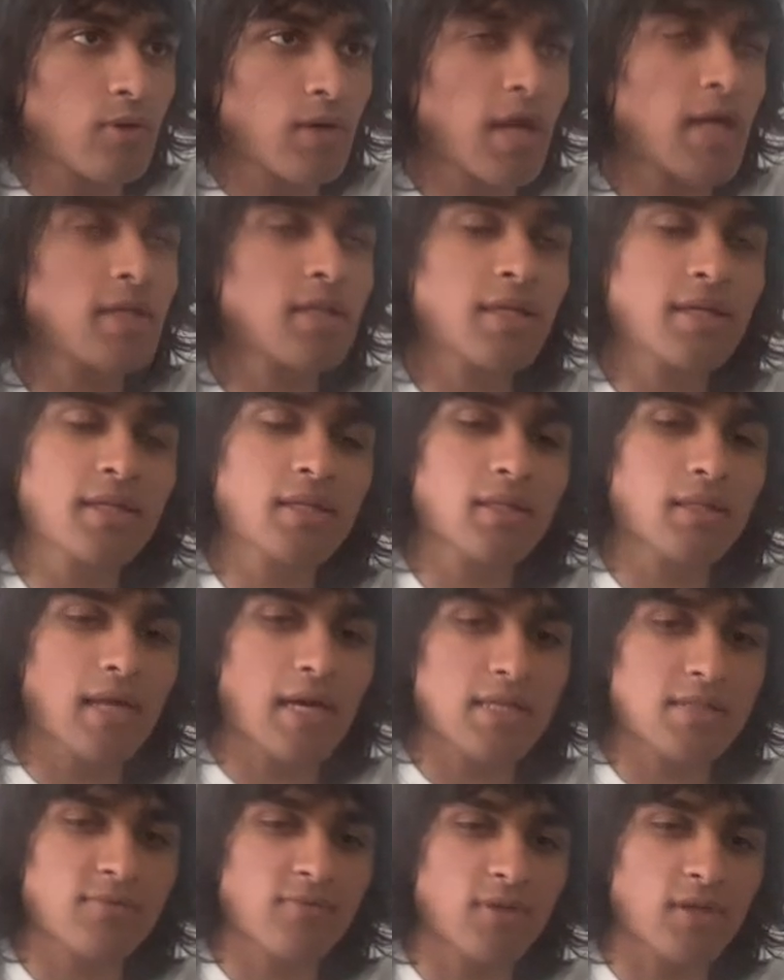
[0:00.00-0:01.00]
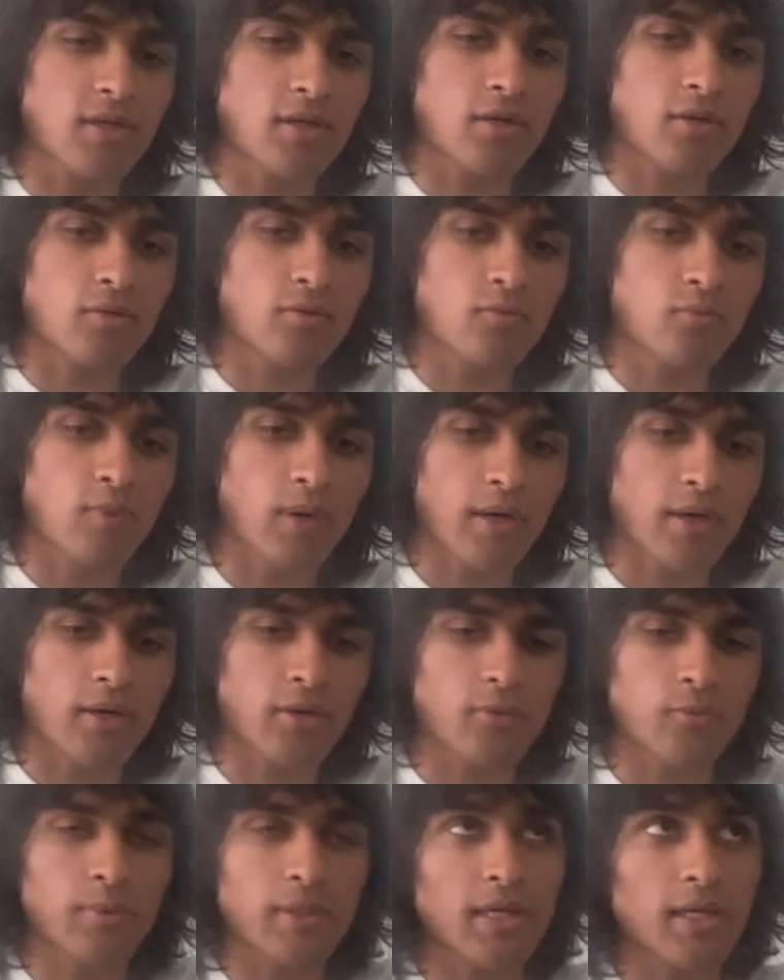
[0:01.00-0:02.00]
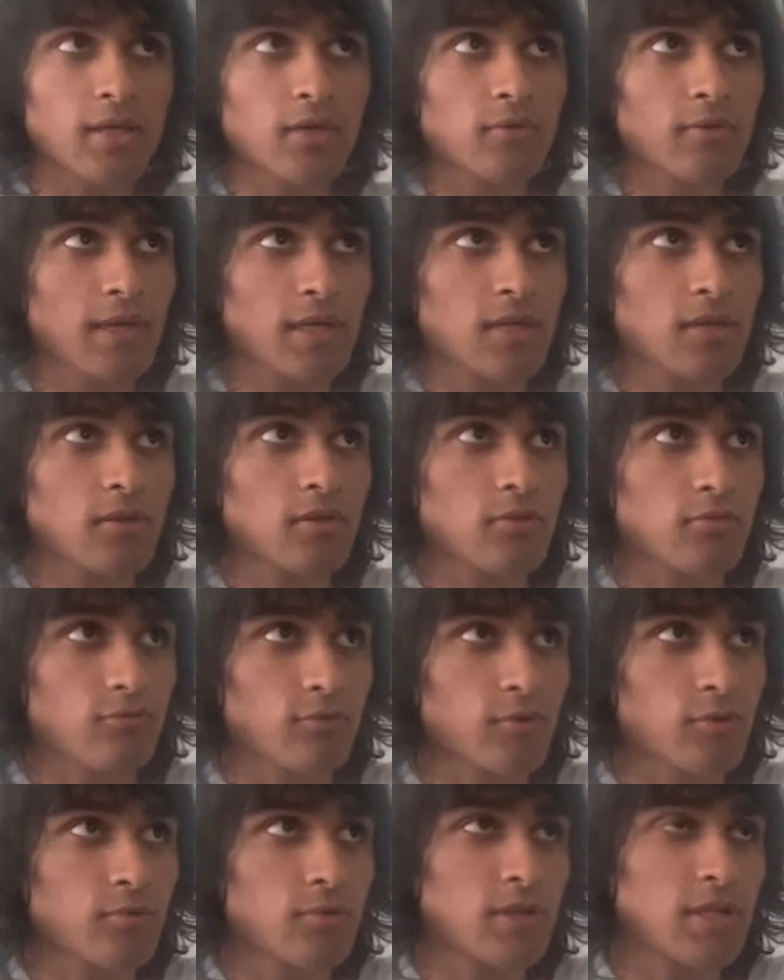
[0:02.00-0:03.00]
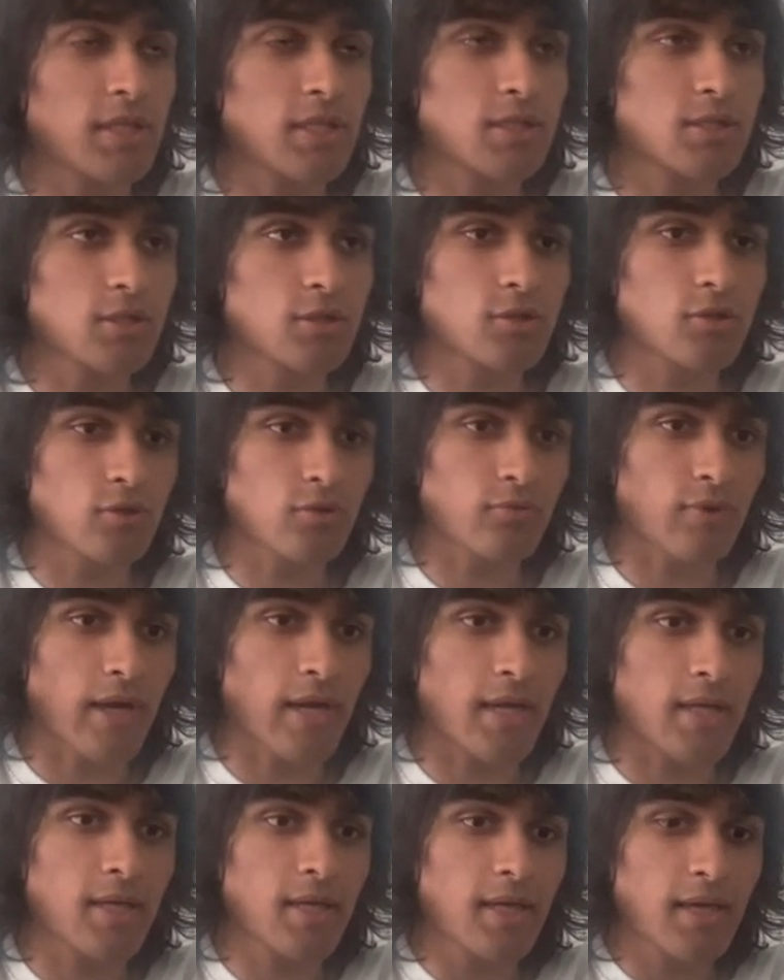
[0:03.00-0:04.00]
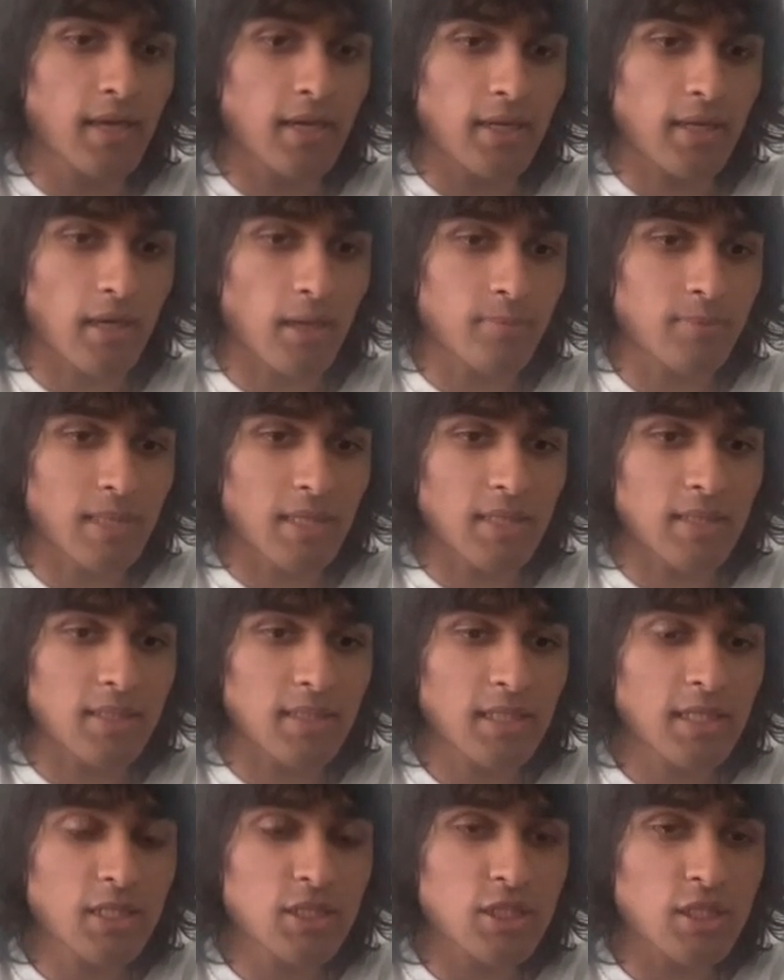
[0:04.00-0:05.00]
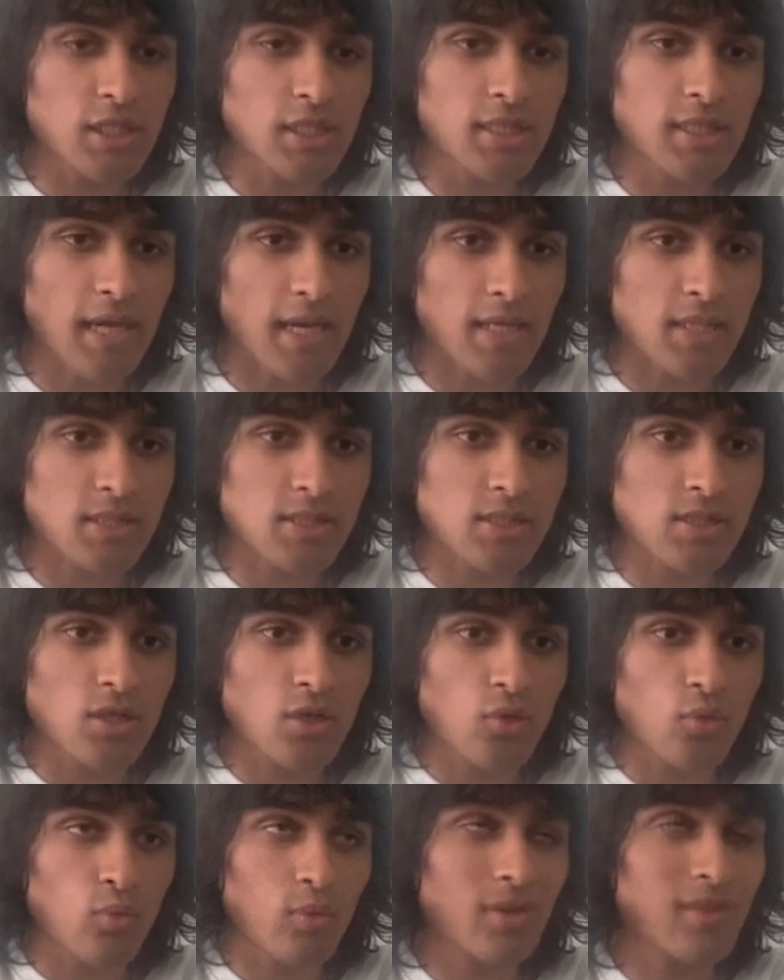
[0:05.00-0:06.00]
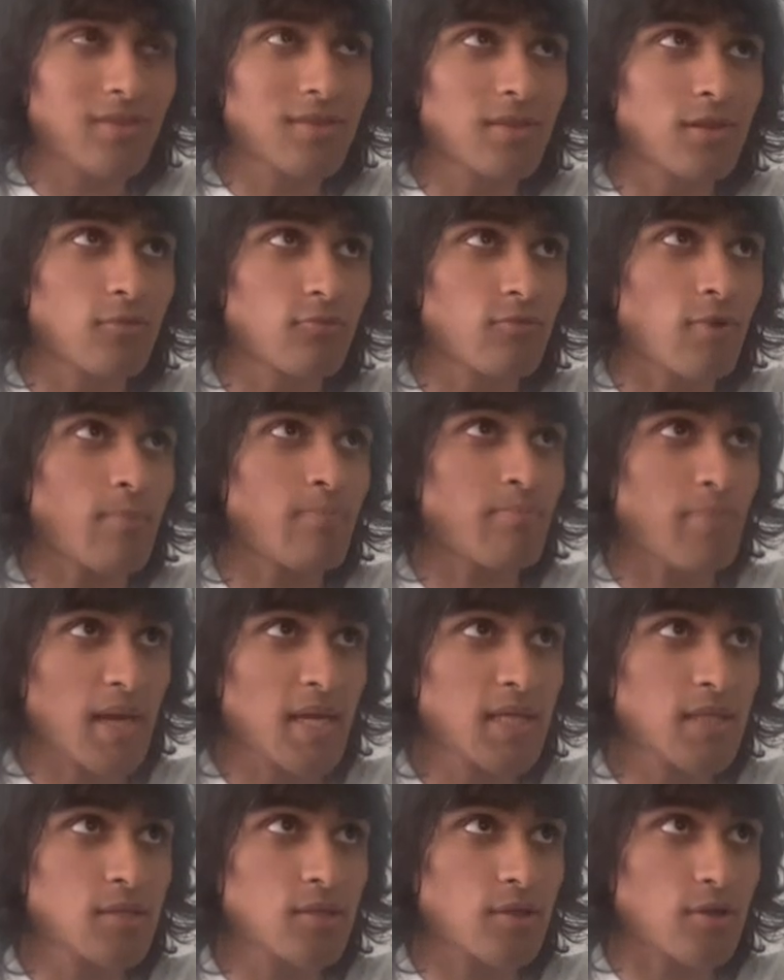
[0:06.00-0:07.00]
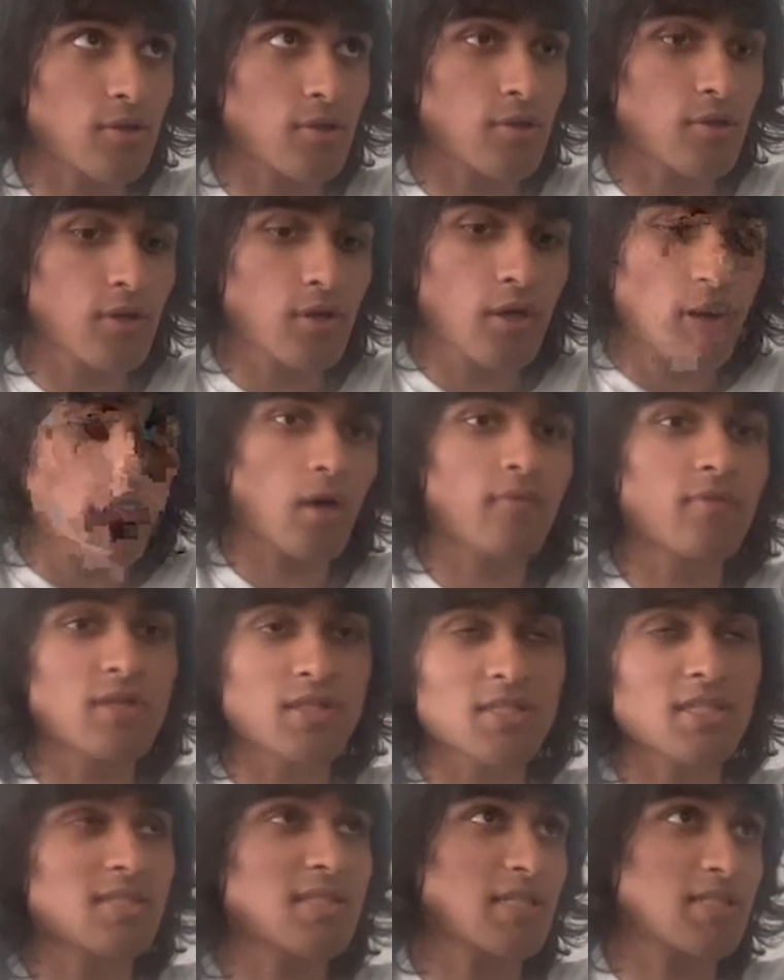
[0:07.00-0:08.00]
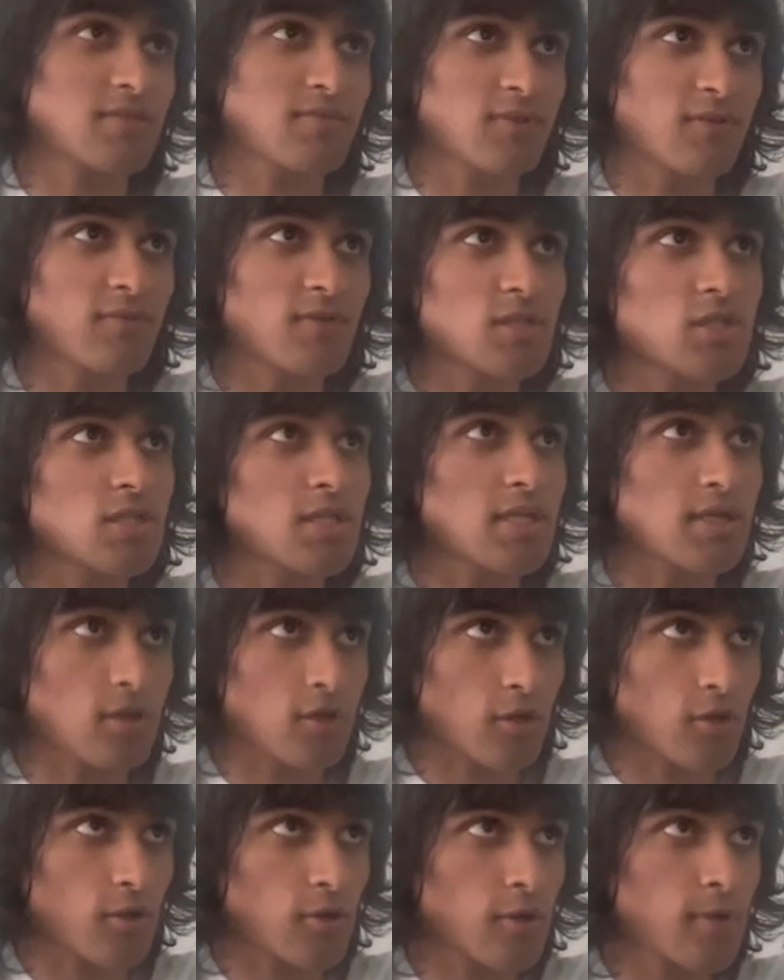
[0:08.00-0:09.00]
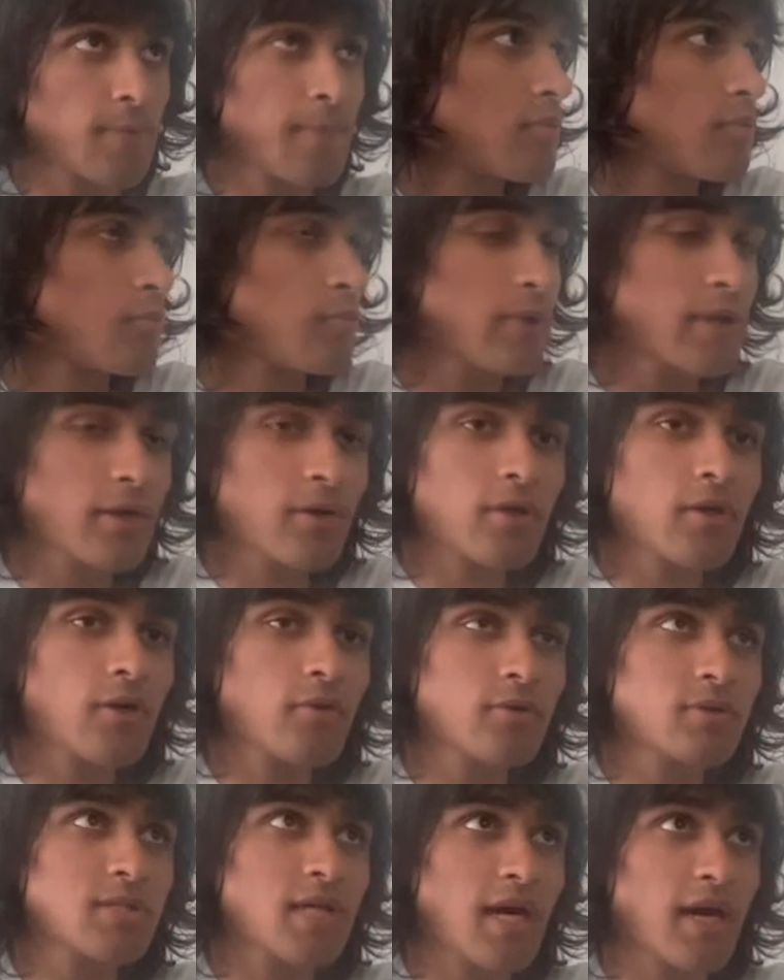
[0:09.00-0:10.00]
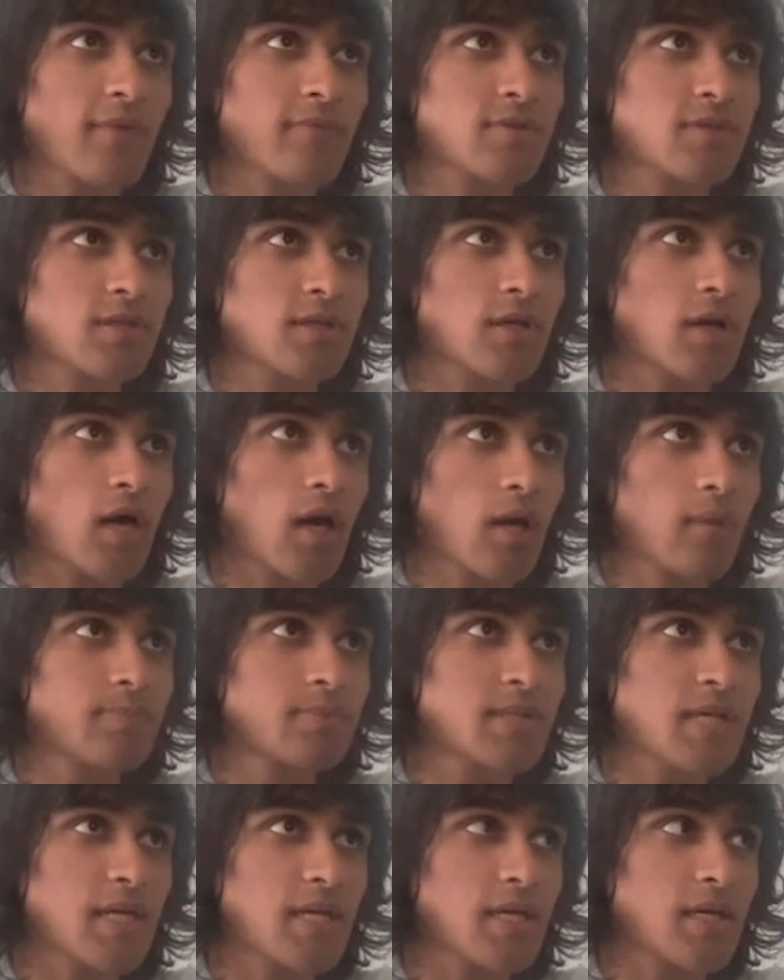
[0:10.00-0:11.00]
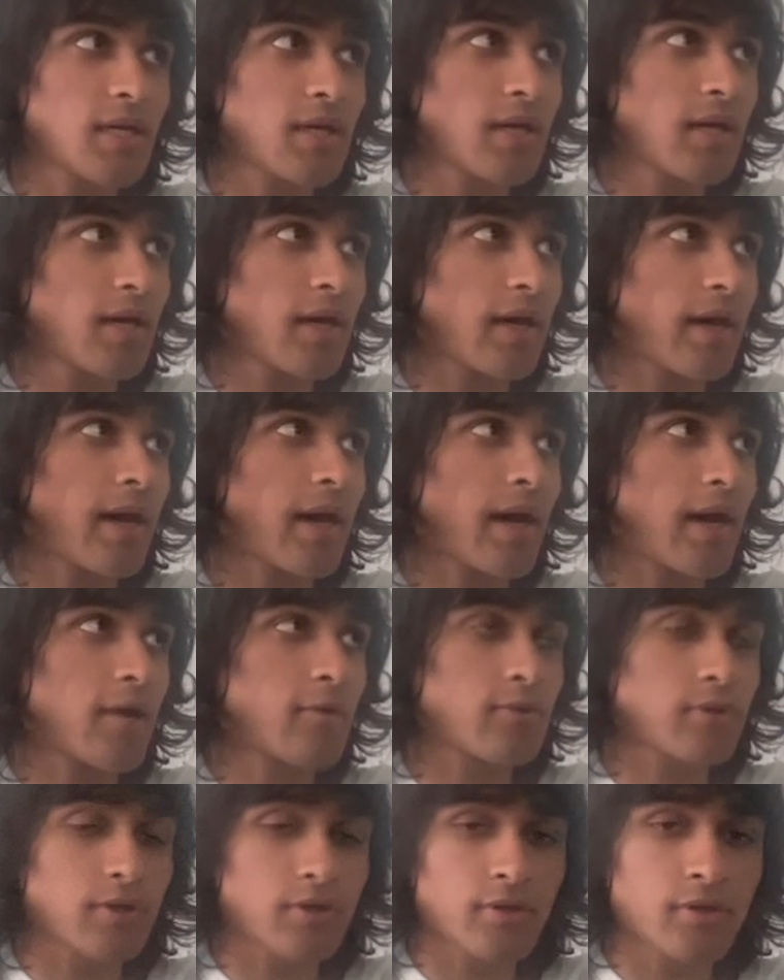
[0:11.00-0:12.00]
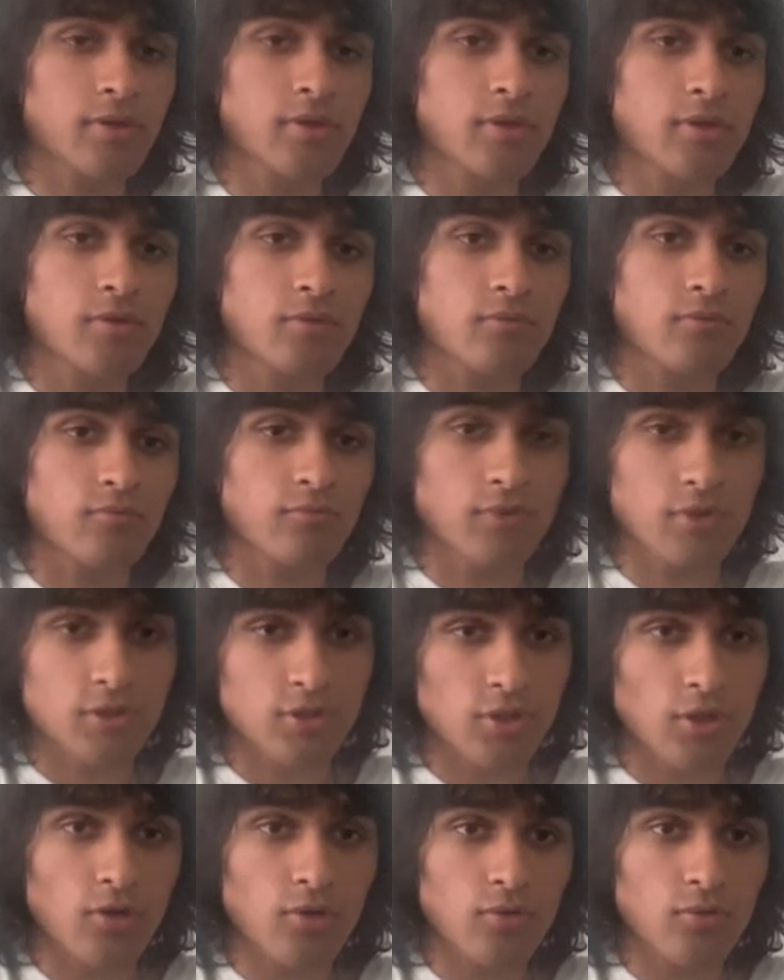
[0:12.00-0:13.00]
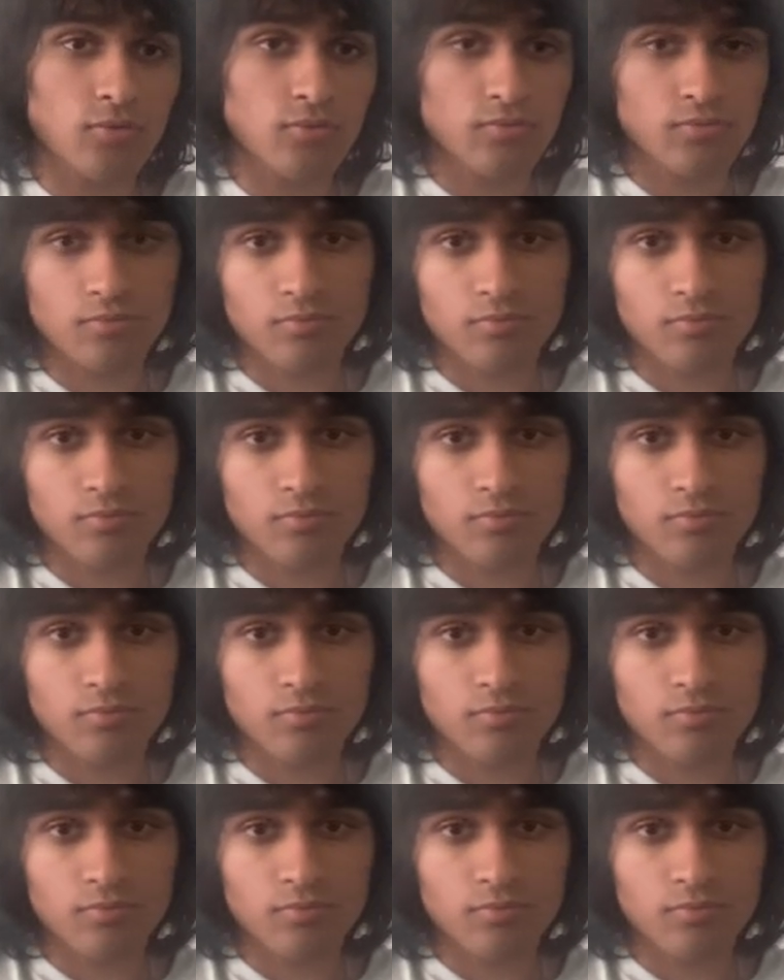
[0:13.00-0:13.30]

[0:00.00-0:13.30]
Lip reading: Kind of like in the last video where we iterated through the integer array, updated each index with the remainder of the successive divisions that occurred, we're going to have to update our result